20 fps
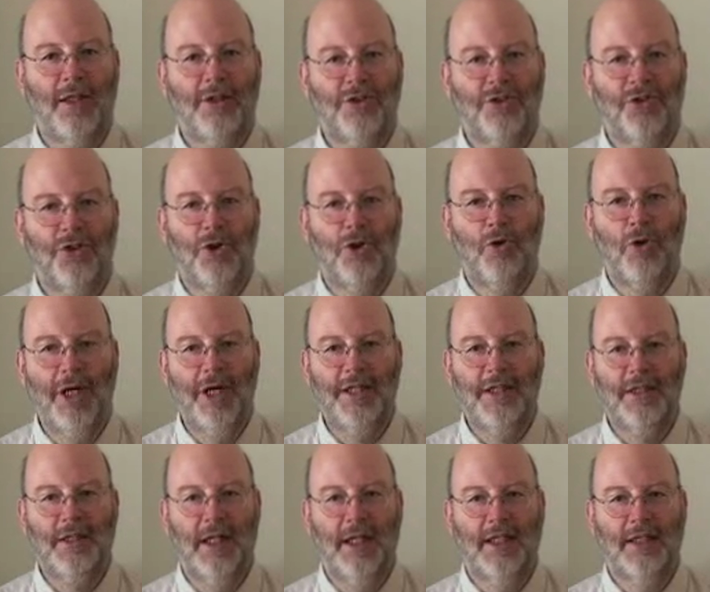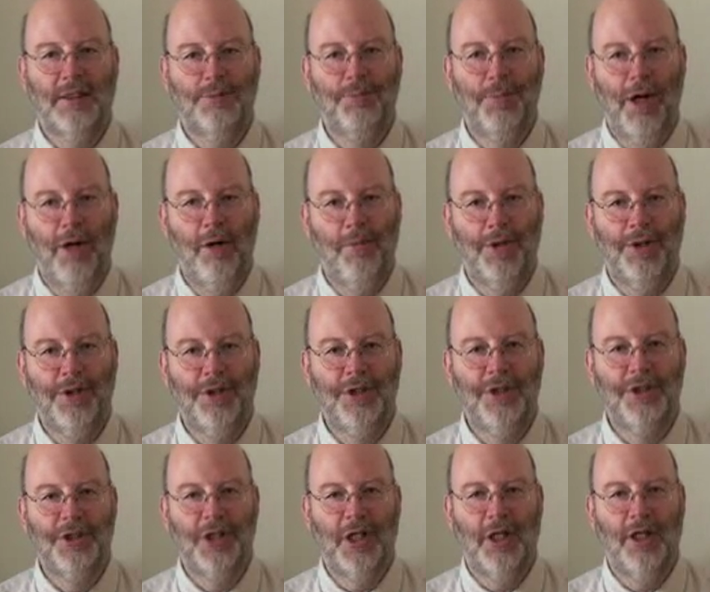as the greatest experiment
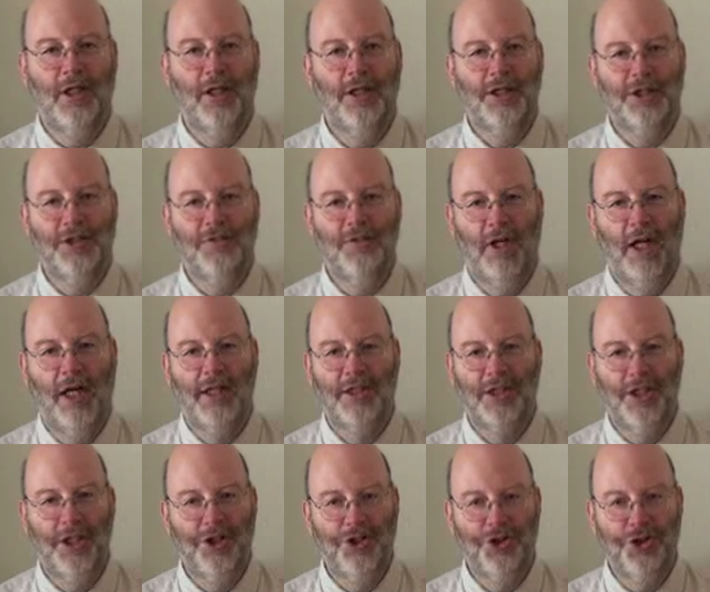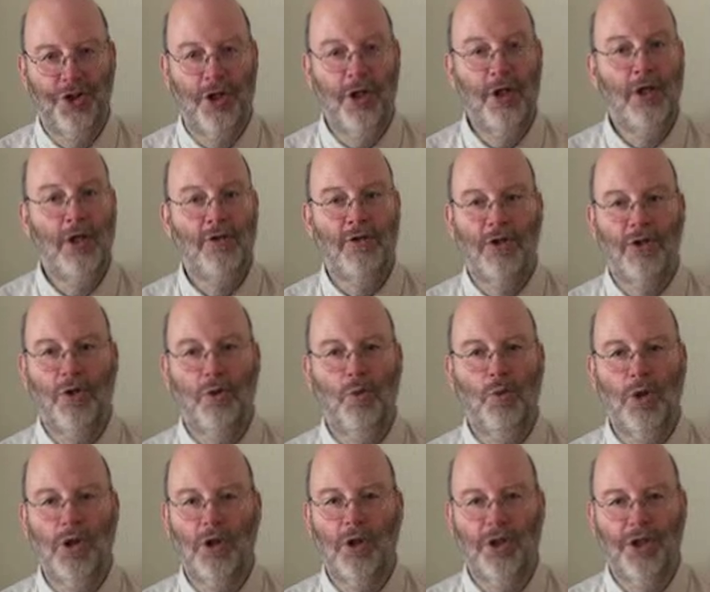in secular civilization that the
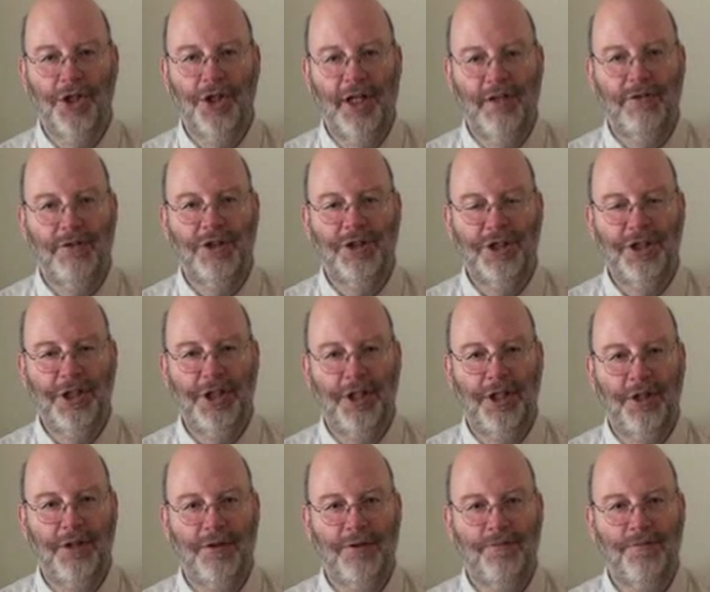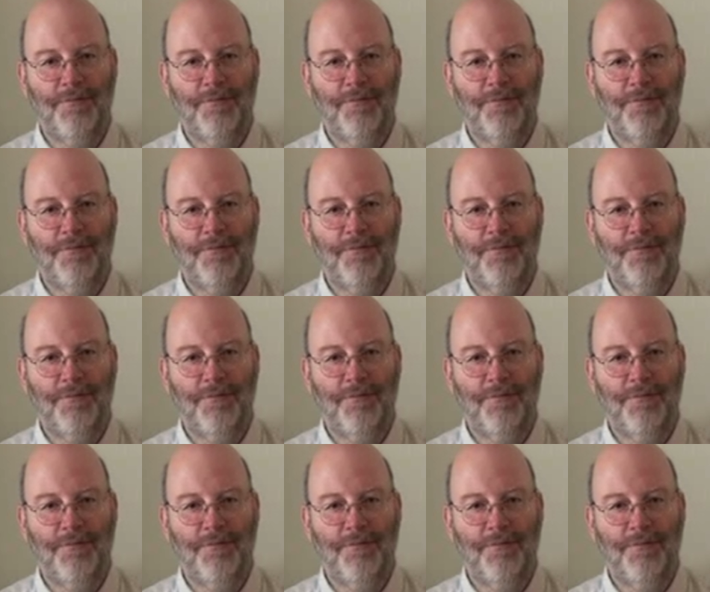world had ever seen.